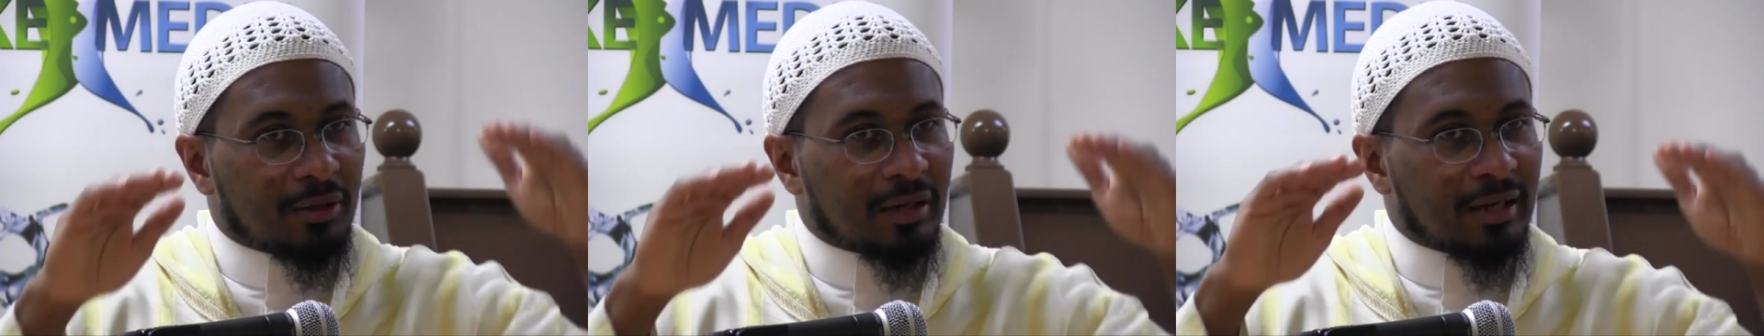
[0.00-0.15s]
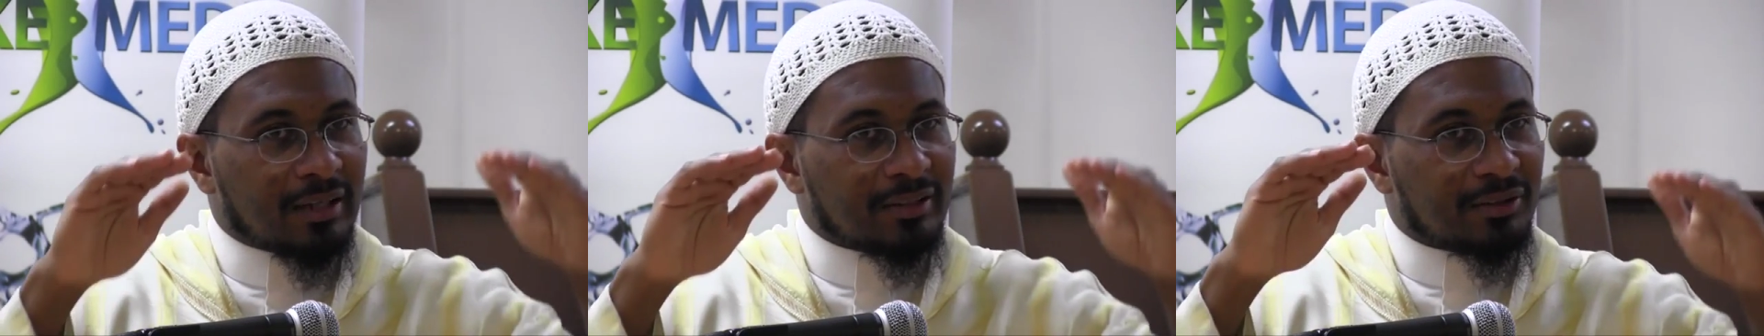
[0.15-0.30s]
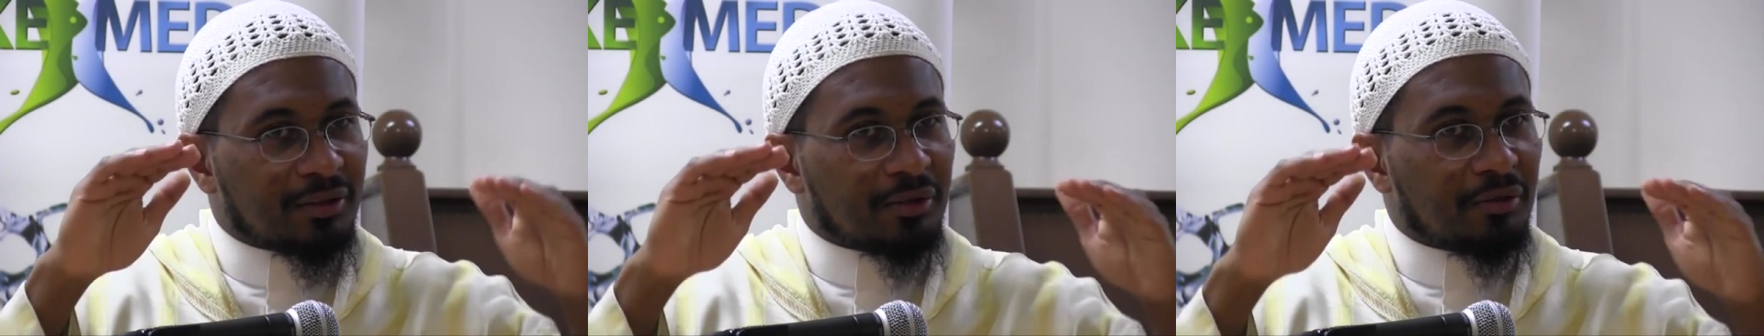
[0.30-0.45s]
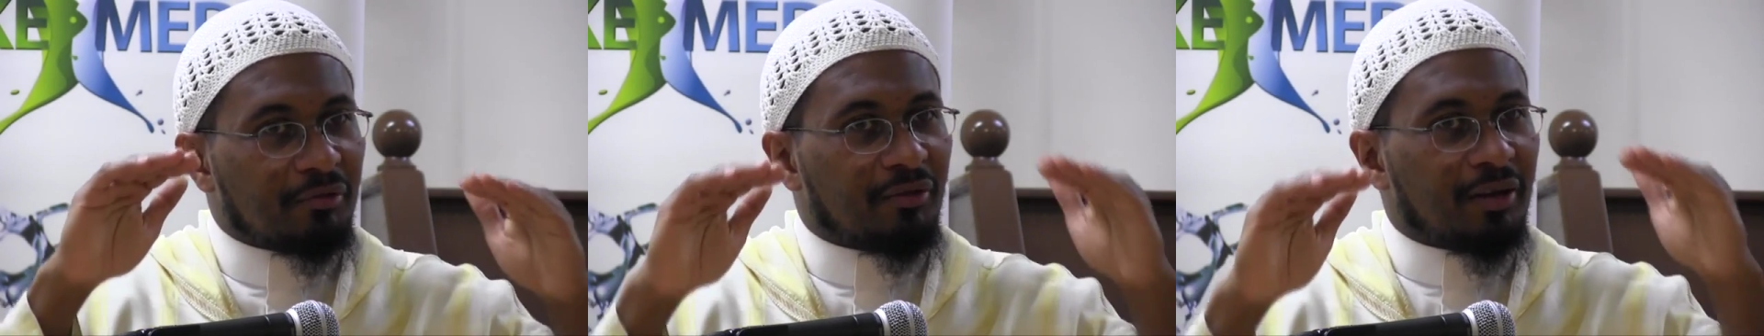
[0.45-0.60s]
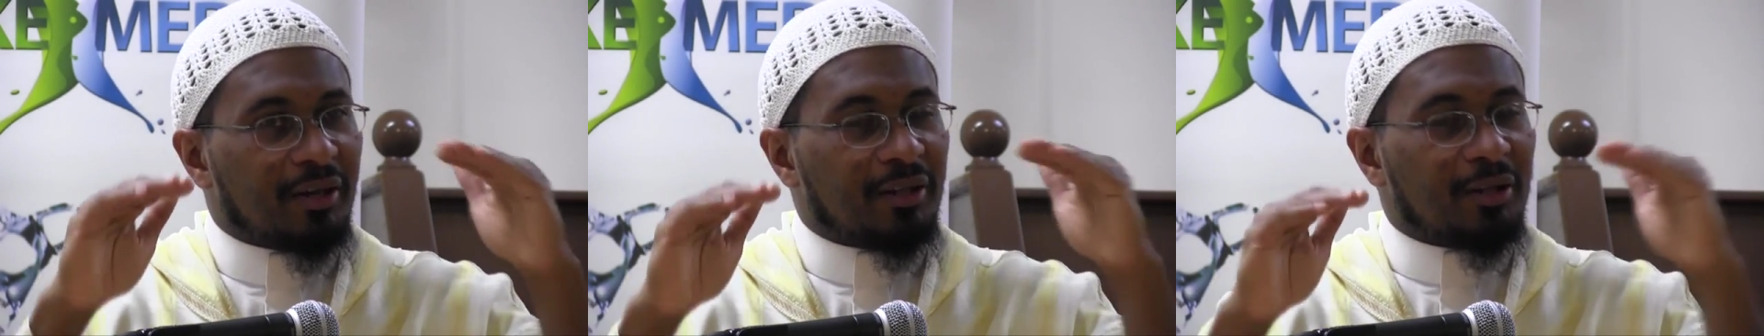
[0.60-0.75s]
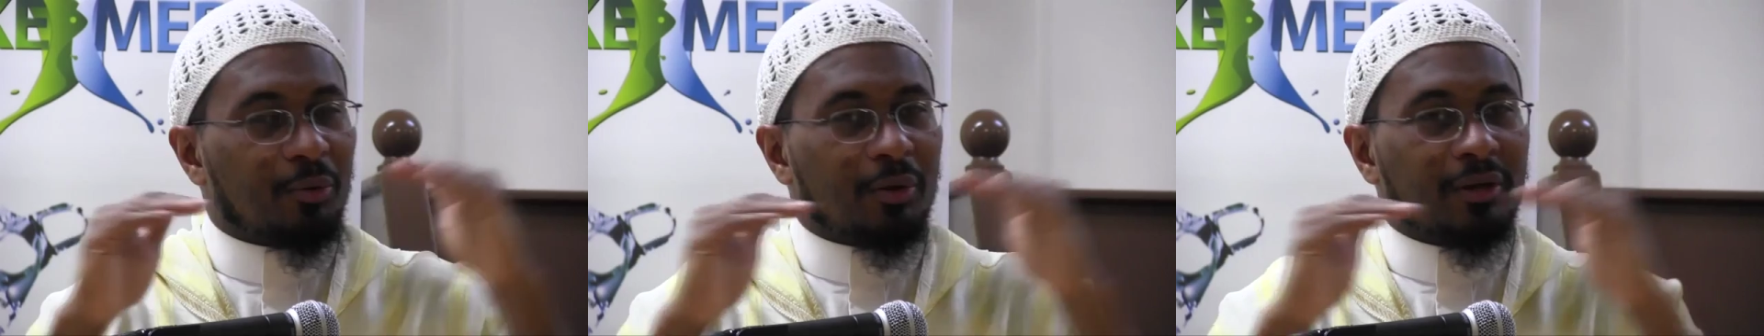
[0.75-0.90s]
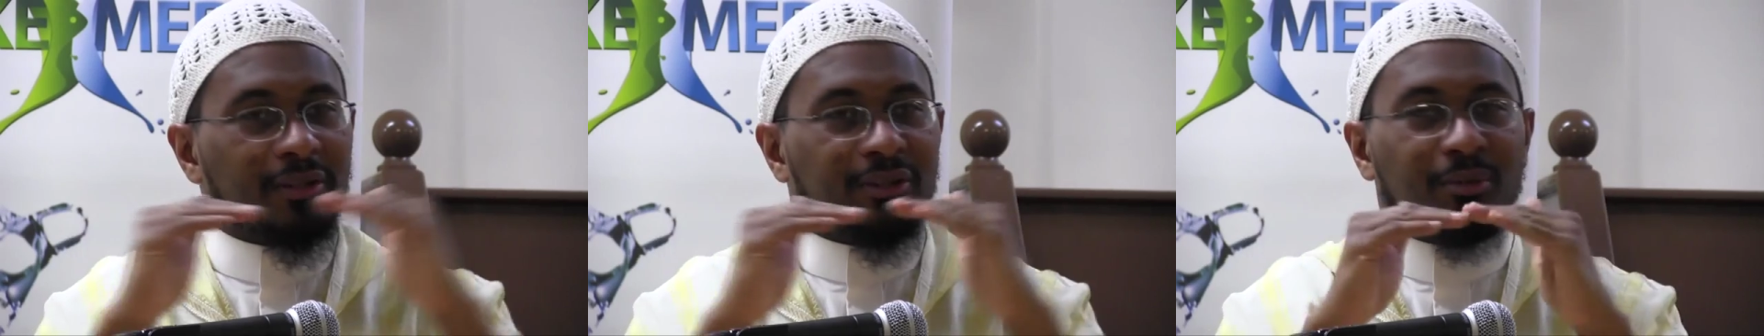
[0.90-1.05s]
you guys are going to
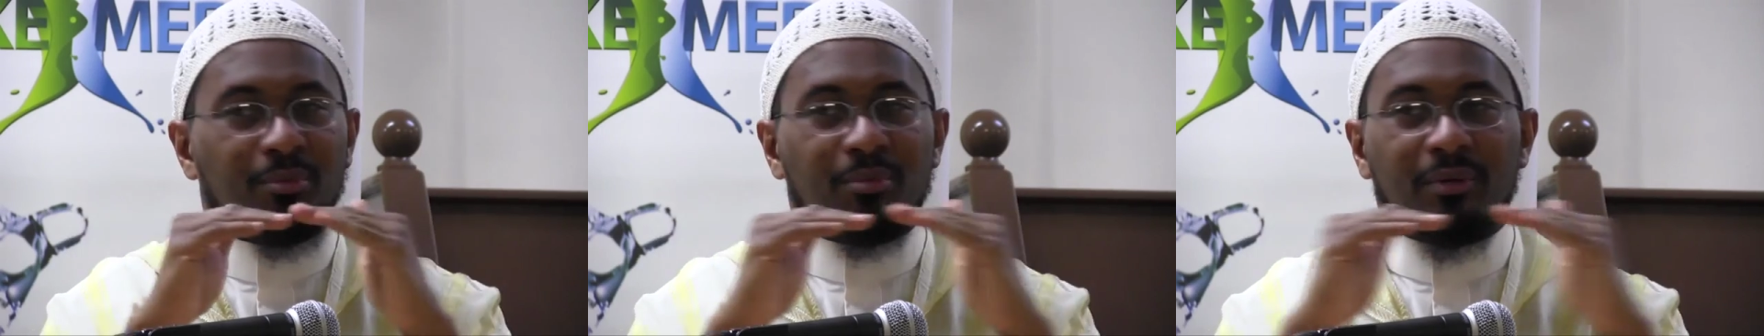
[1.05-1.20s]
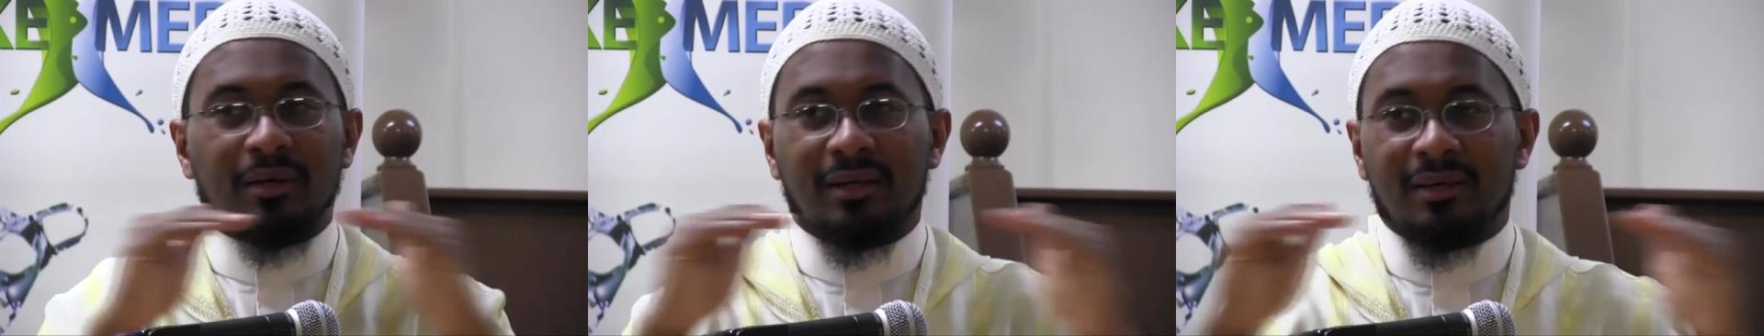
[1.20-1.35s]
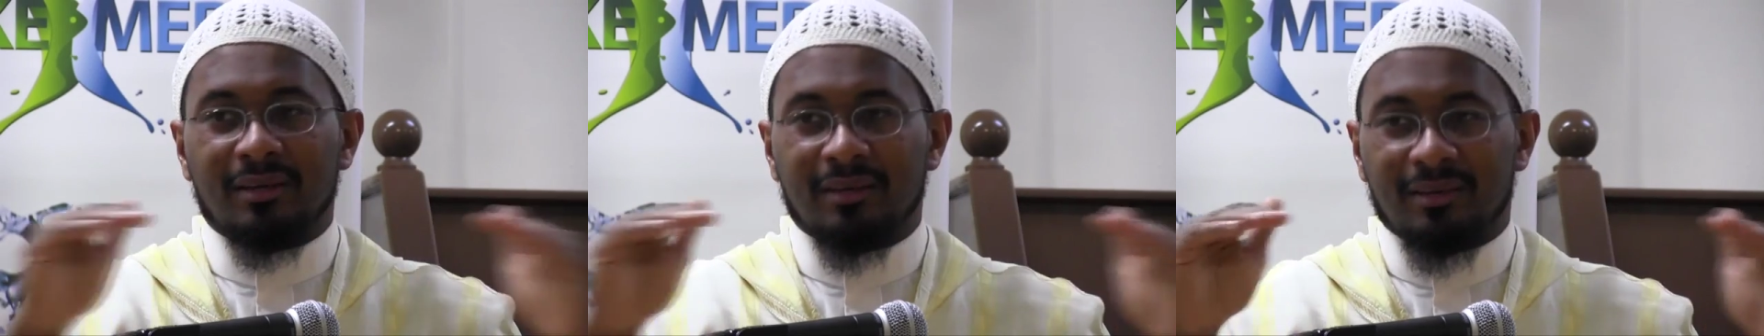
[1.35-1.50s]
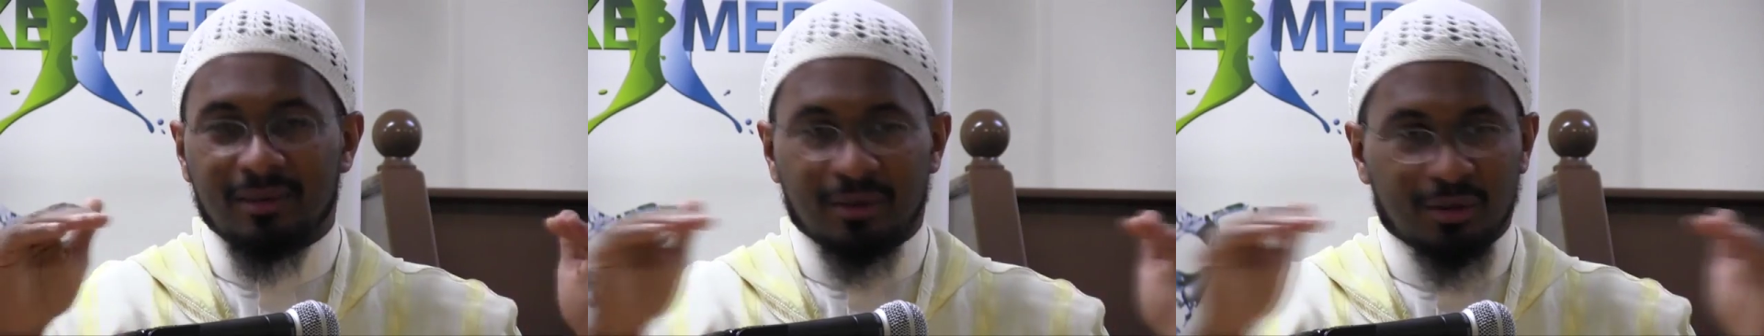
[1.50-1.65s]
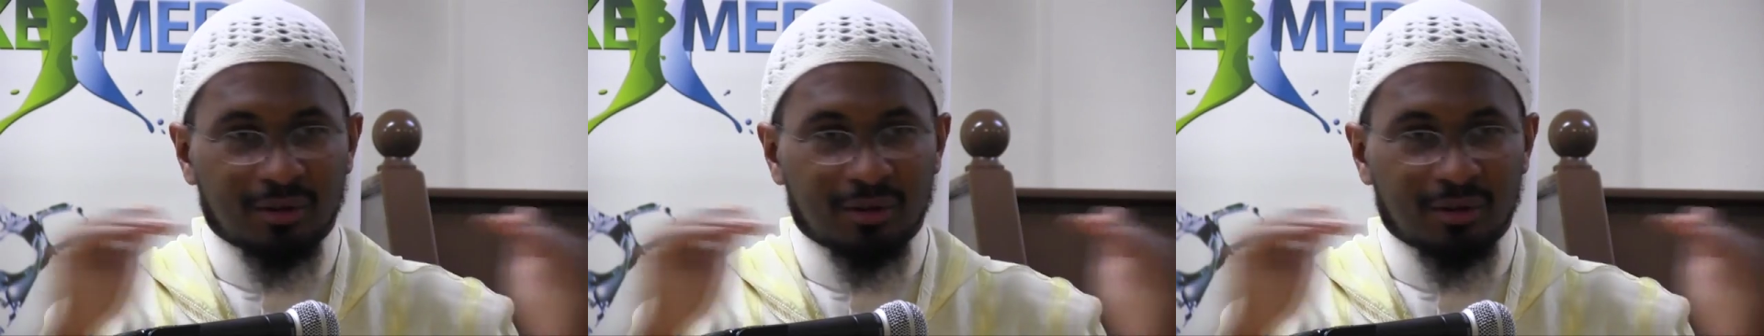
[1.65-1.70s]
find a way to bring